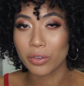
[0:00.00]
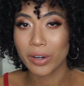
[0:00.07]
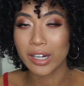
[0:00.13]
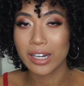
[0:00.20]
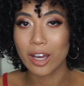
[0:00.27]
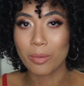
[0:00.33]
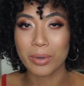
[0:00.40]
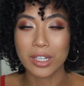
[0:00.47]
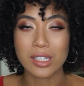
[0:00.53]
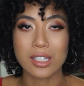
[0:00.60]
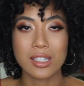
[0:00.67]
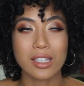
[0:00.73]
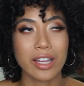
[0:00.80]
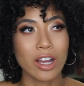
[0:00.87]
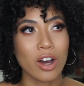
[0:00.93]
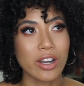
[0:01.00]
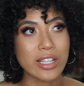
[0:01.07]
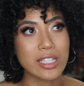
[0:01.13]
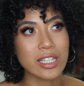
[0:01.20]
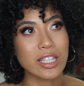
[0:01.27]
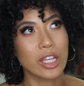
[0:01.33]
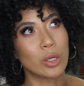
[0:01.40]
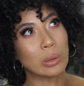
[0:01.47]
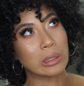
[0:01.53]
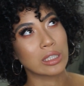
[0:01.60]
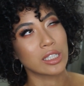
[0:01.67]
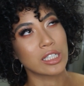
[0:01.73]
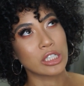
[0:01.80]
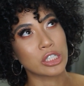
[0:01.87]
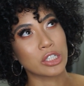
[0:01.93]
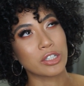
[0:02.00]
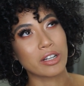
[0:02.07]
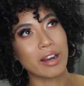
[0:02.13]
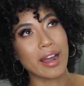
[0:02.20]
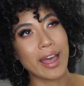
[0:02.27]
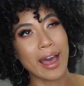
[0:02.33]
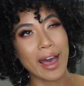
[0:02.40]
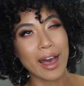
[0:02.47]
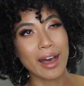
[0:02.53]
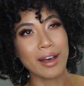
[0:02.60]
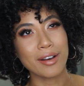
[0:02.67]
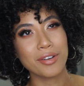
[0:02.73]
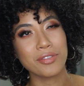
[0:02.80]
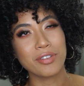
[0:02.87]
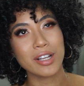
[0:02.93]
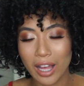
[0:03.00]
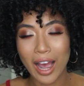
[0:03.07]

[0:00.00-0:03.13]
right now because it's like honestly the only conditioner I have.